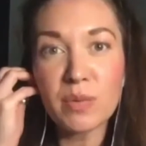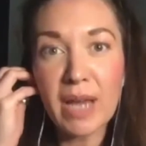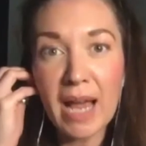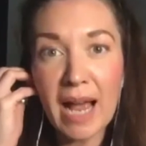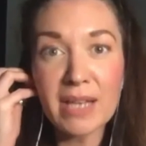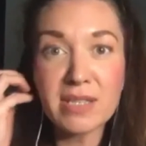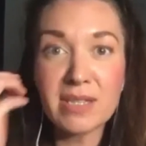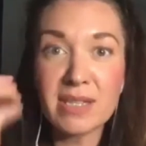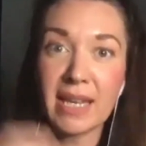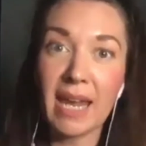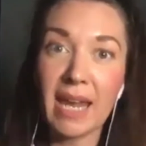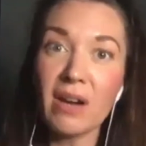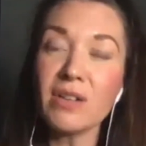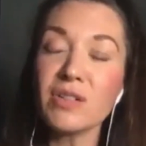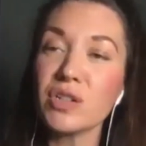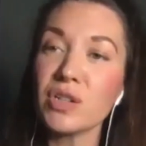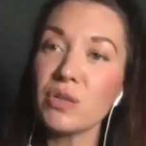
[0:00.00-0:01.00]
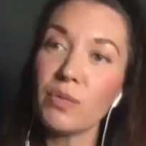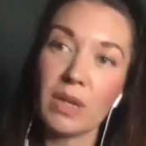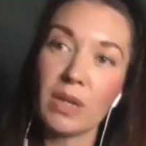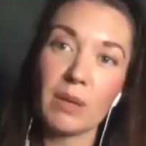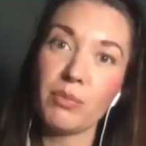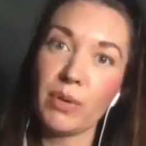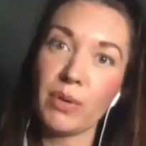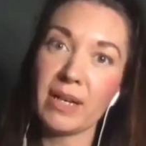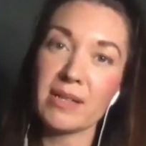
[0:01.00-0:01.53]
as the character, you really
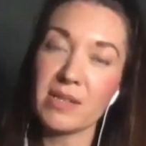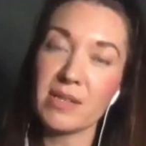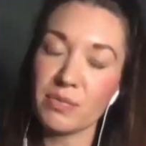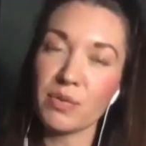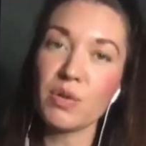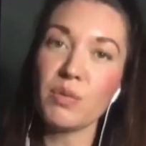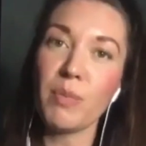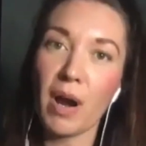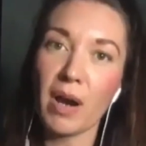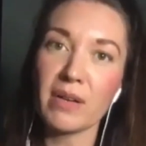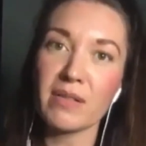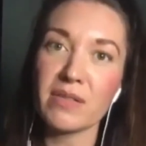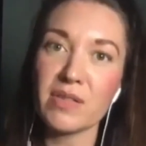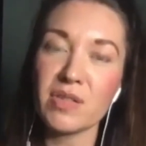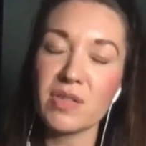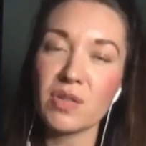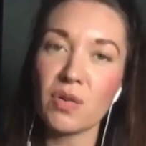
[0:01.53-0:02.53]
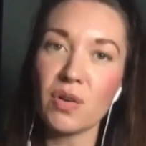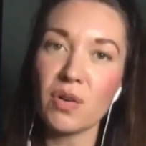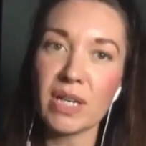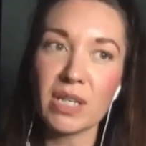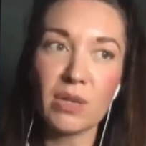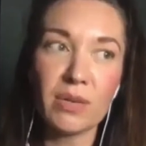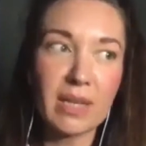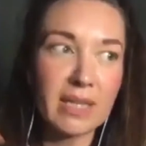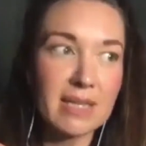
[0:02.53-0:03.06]
bring us through part of the story, and
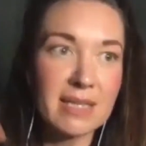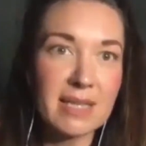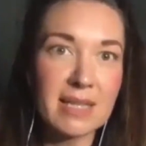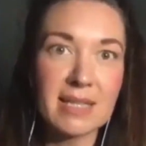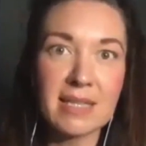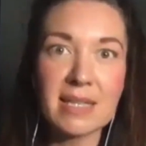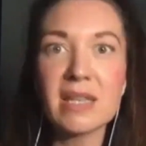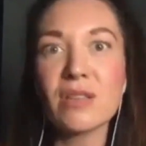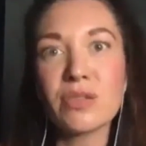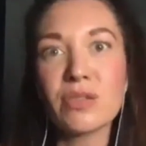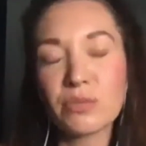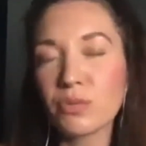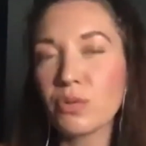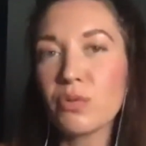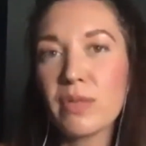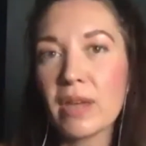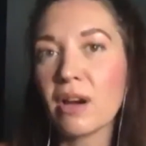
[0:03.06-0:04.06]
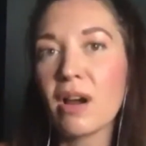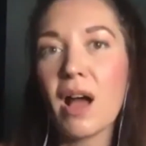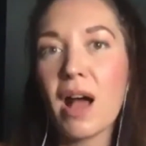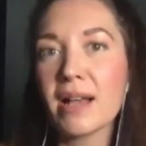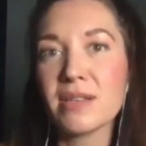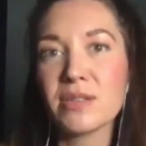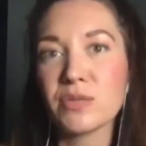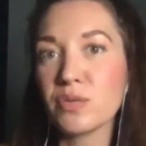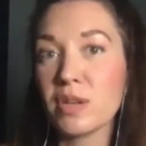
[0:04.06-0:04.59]
you get us to see through their
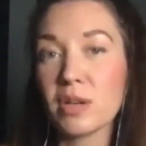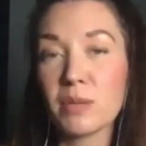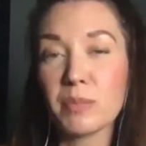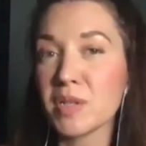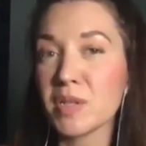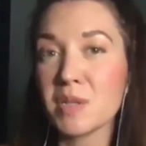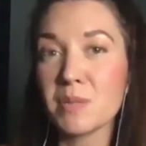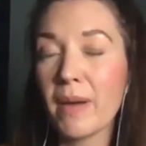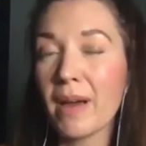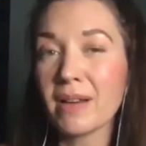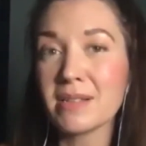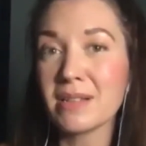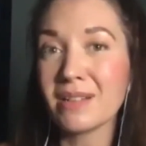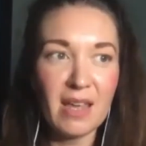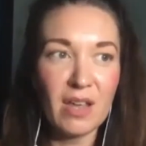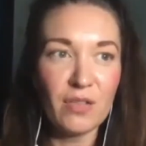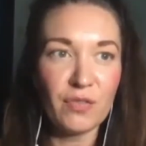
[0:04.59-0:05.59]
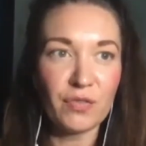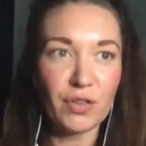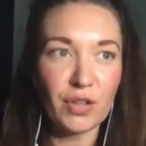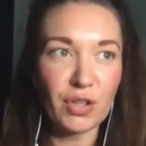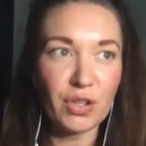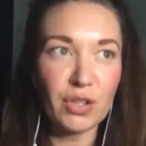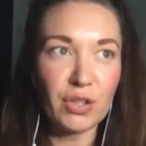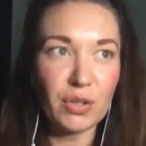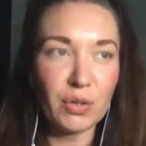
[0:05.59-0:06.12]
eyes, through their perspective. For
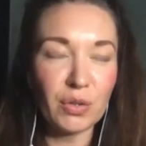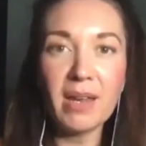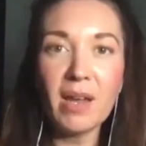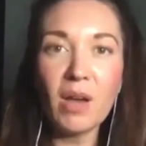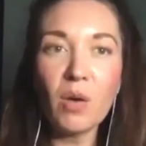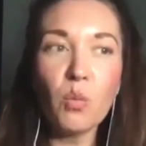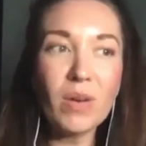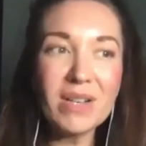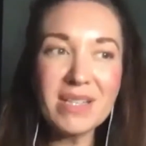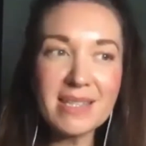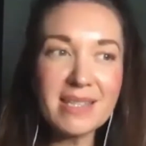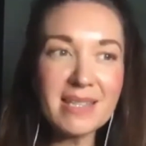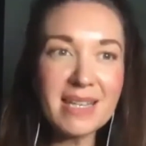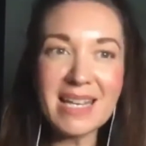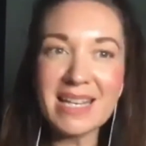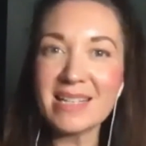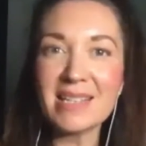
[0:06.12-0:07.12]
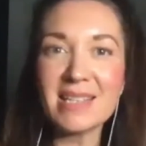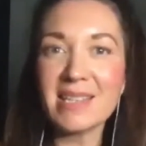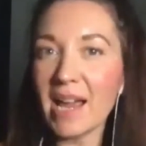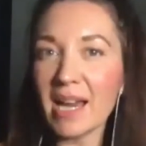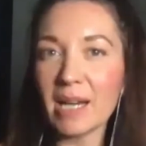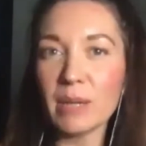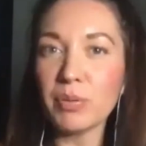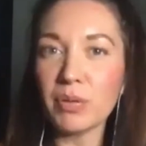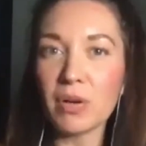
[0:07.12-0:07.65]
you, what's the
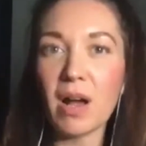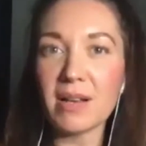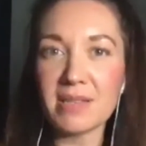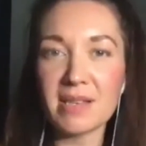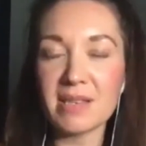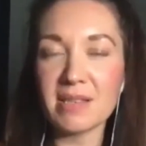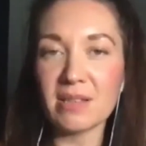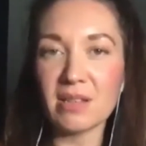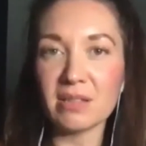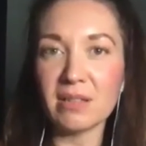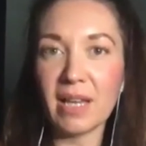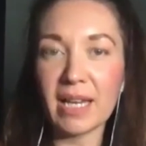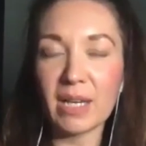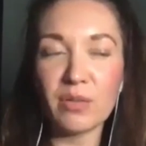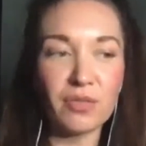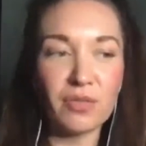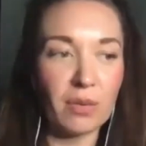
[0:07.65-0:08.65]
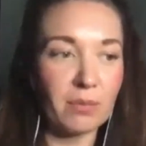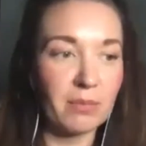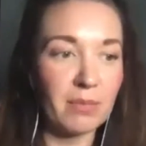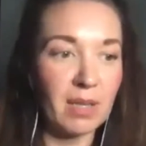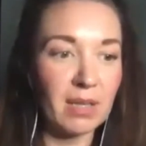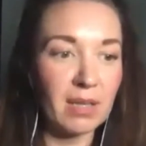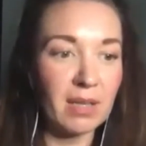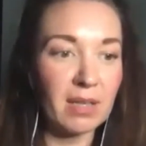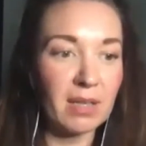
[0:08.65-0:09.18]
inside process look like from
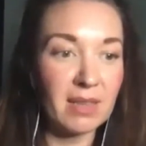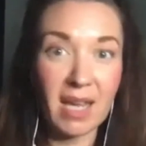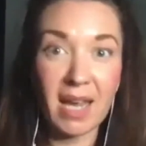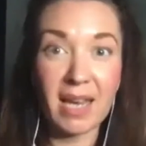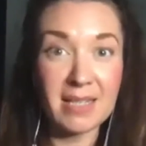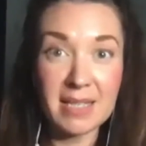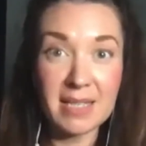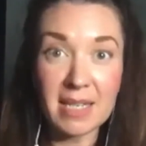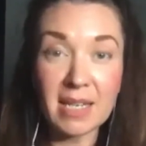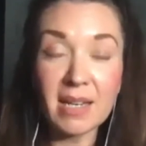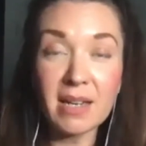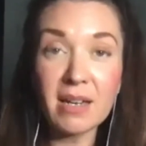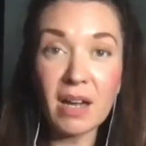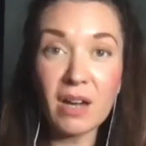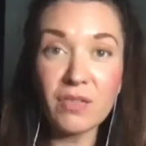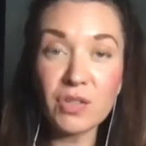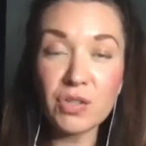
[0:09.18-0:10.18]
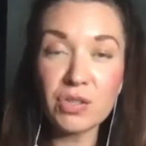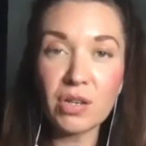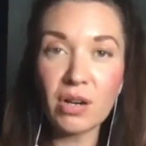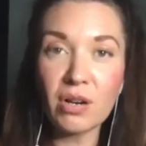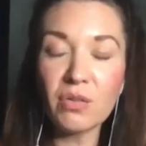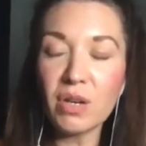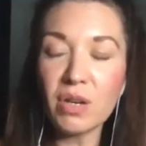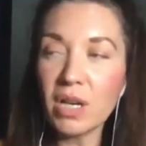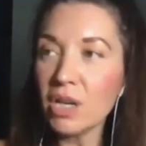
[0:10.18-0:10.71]
the idea of a
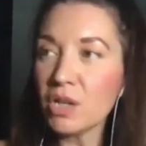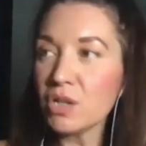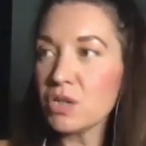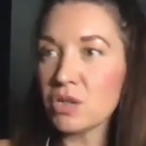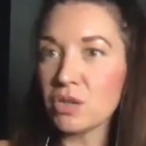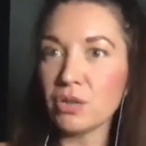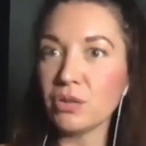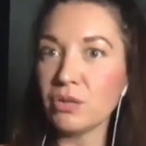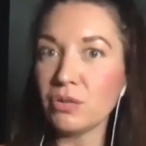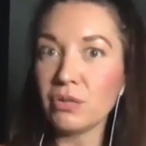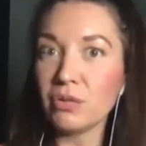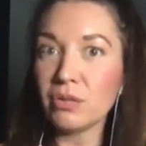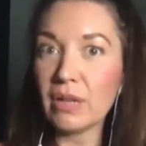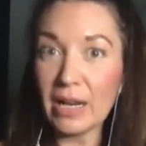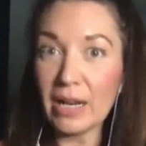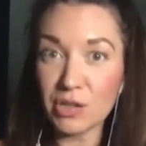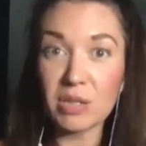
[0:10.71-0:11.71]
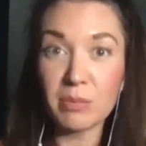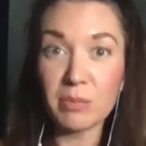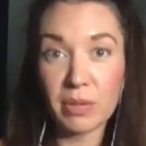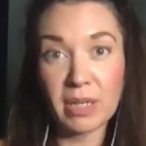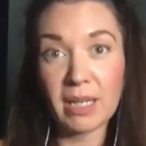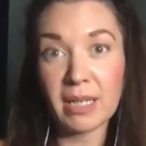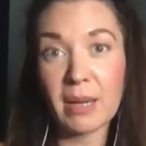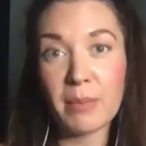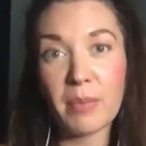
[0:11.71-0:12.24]
show to actually
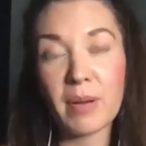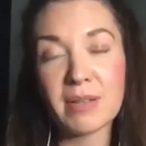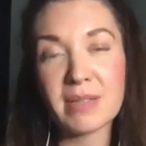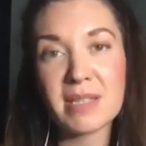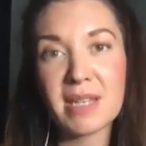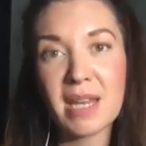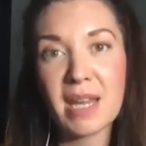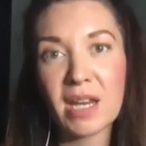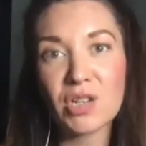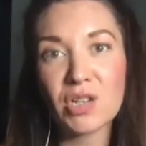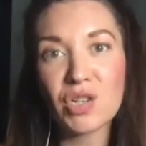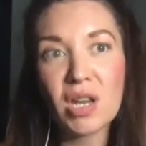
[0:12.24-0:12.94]
putting it up on stage?